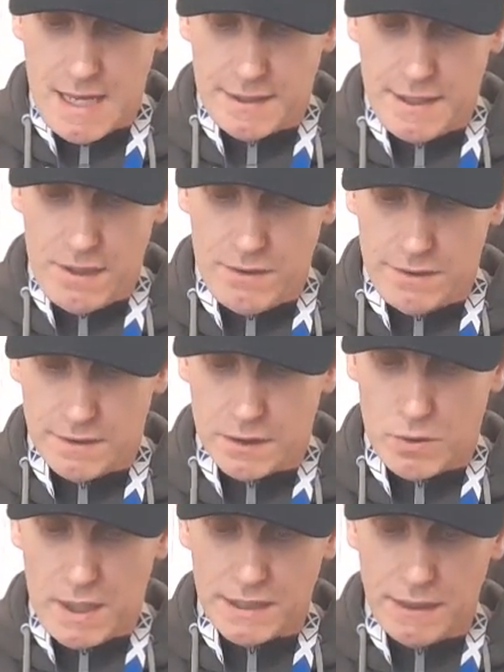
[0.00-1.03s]
Now,
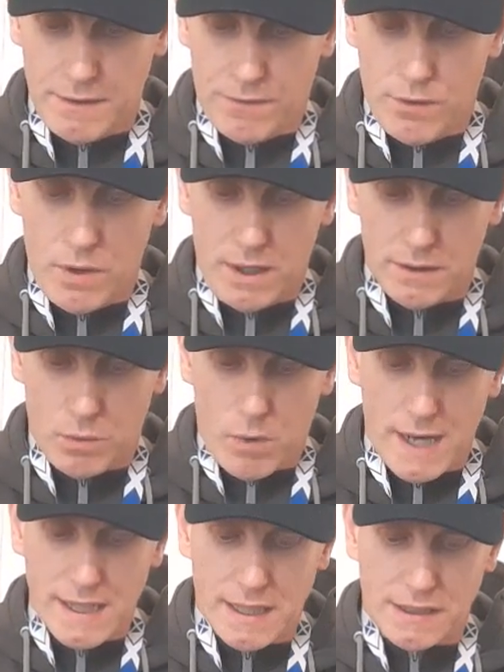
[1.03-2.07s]
question 4.
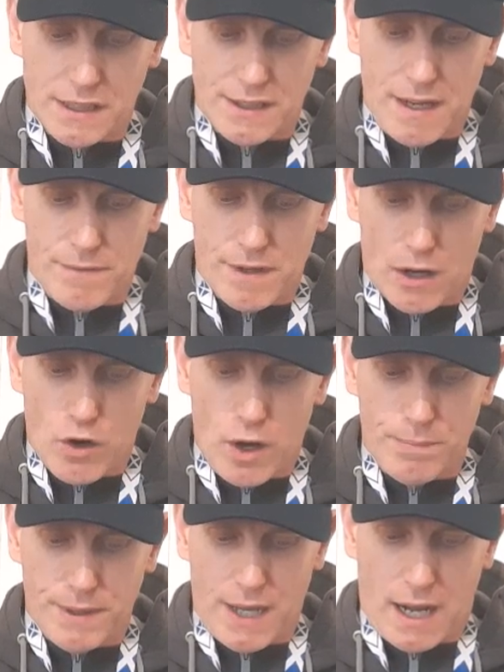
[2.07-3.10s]
Why is there never a
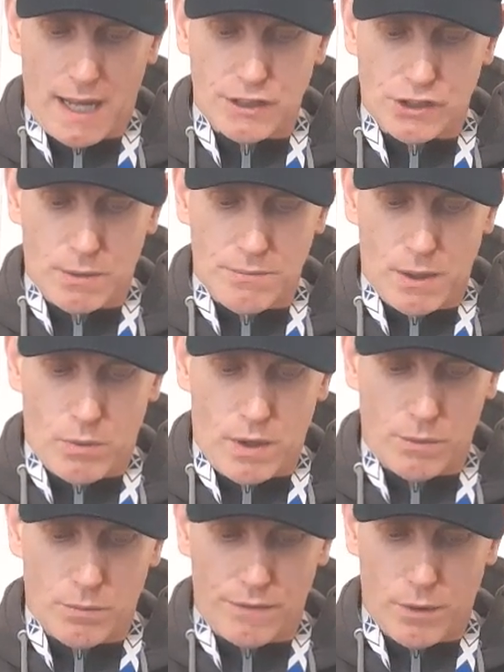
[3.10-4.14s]
copy of the alleged summary
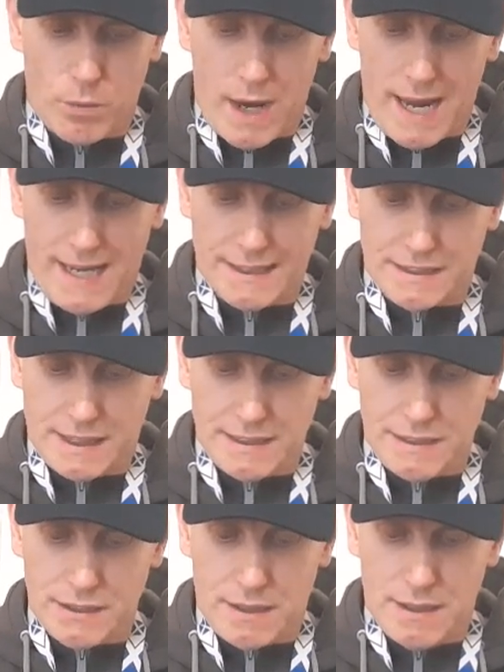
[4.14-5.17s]
warrant with the wet ink
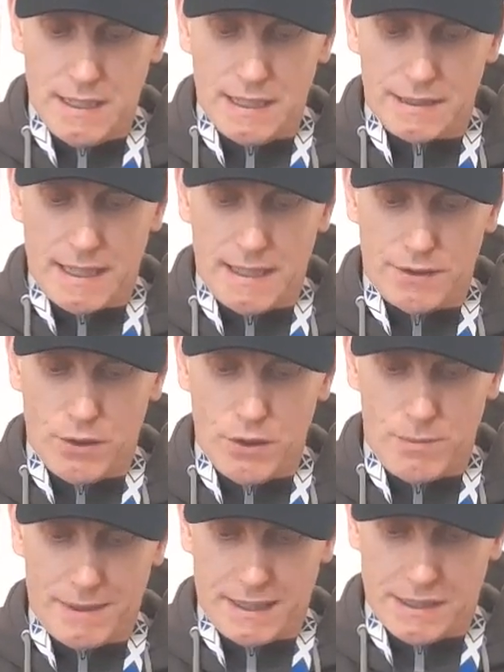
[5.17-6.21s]
signature sent to
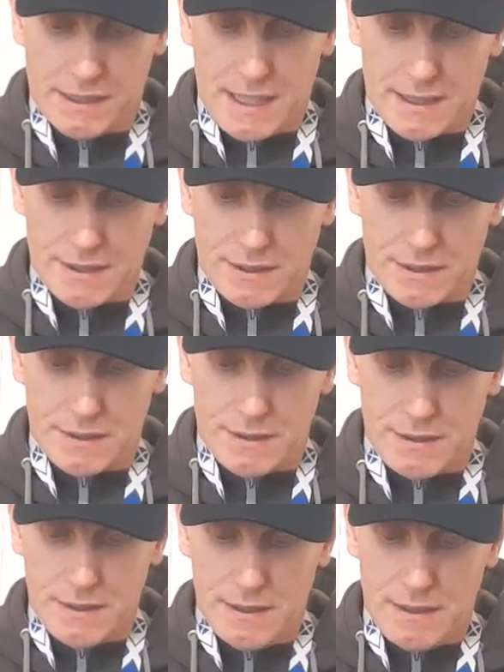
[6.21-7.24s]
whom it concerns?
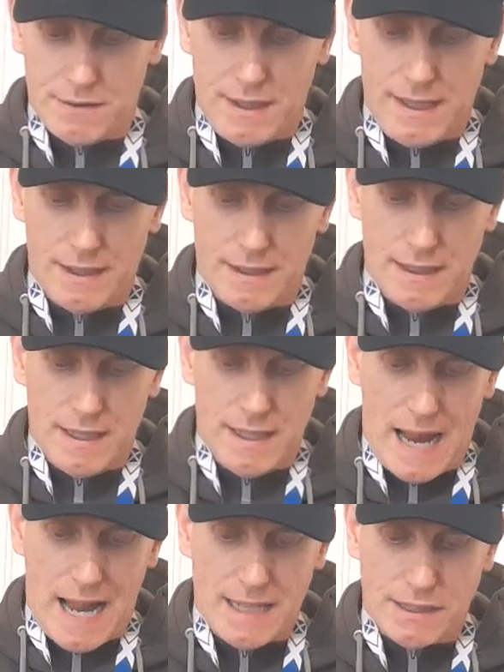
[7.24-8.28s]
Right?
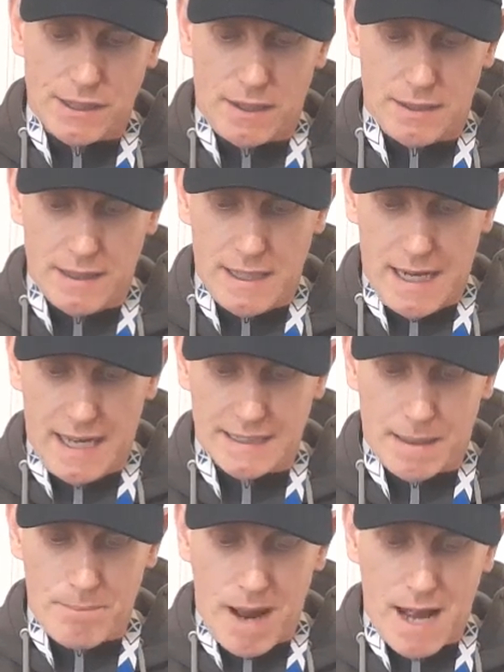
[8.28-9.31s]
Answer. It is
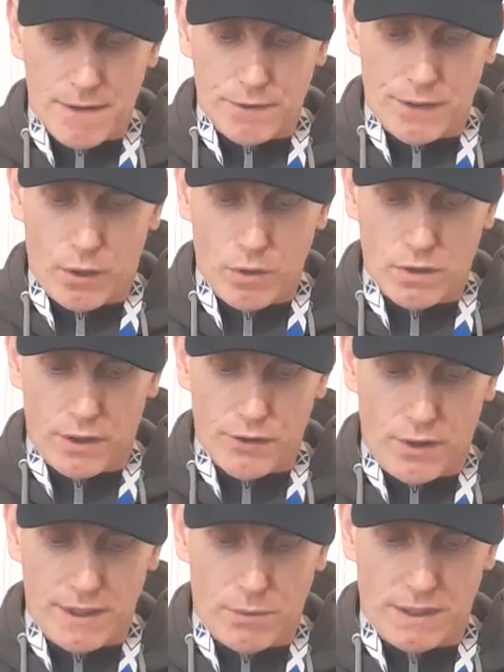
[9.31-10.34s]
a matter for the local
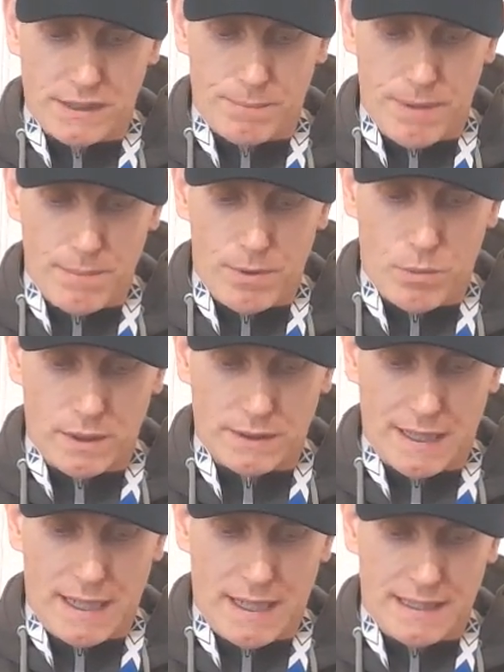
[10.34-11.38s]
authority which the paperwork
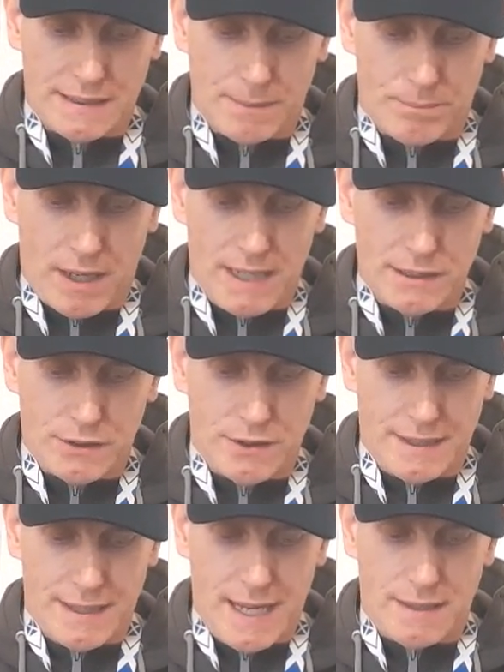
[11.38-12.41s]
is supplies to
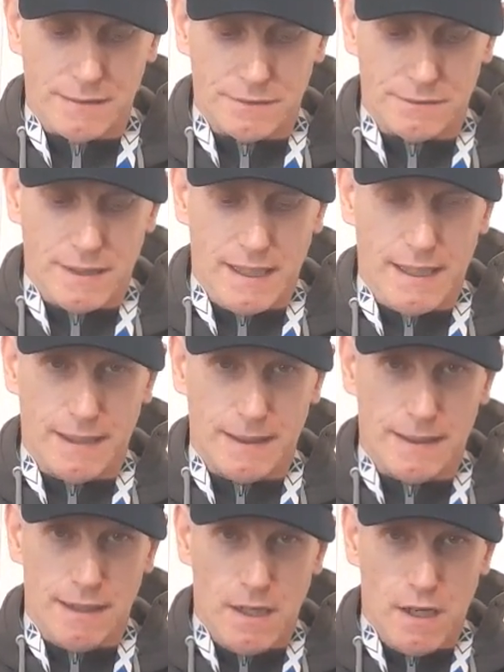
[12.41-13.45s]
the debtor, right?
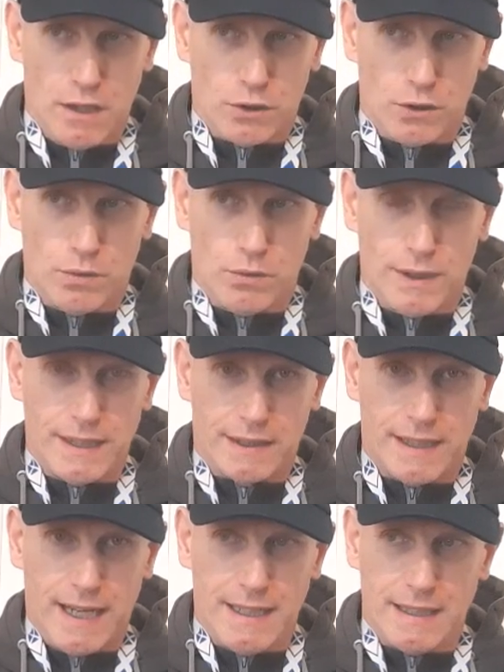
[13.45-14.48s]
So what they're
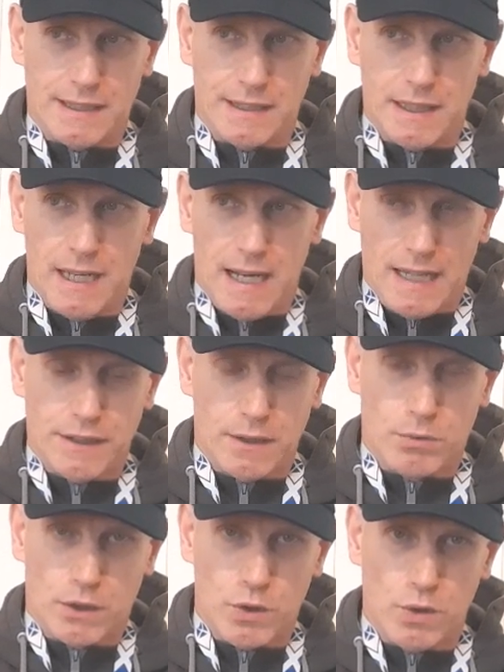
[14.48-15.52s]
doing is, as
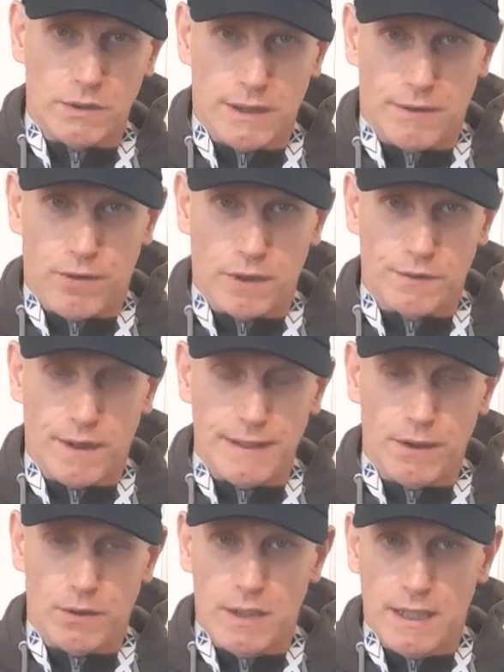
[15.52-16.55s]
you were told in the first
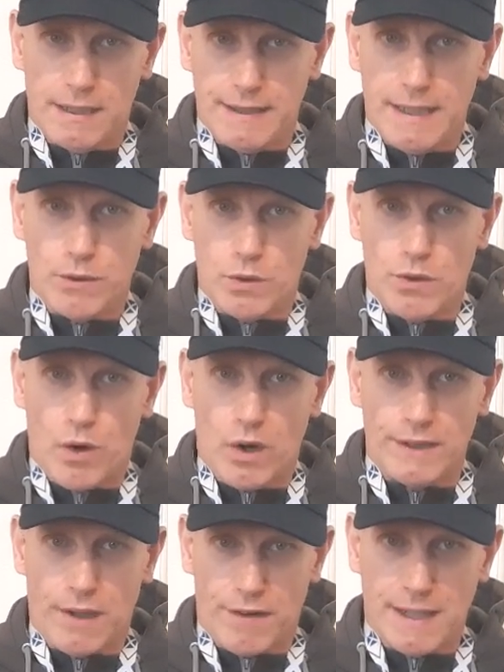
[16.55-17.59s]
video, they don't
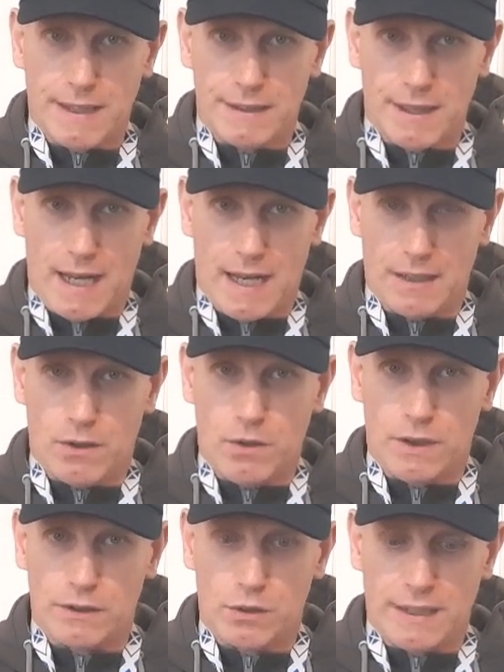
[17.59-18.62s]
hold a record of that in
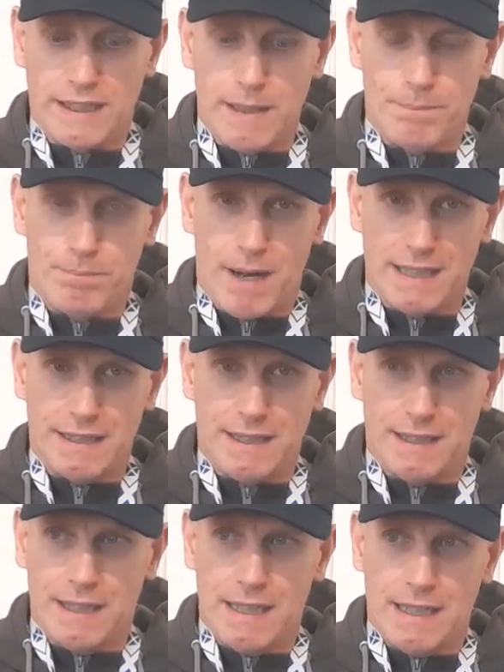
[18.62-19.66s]
court, so they keep passing,